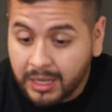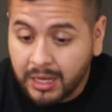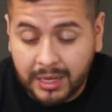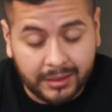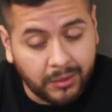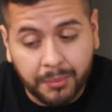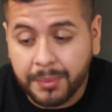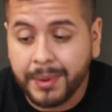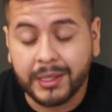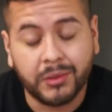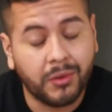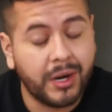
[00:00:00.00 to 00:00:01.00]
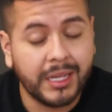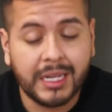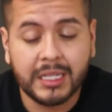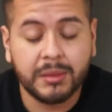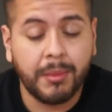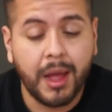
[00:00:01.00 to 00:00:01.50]
I open my door. I get
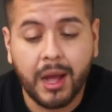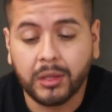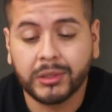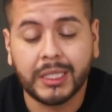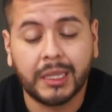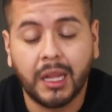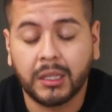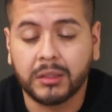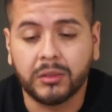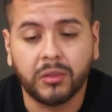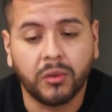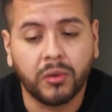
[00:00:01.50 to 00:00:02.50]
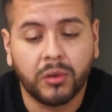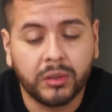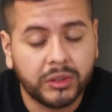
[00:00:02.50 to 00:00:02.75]
into my house. I lock the door,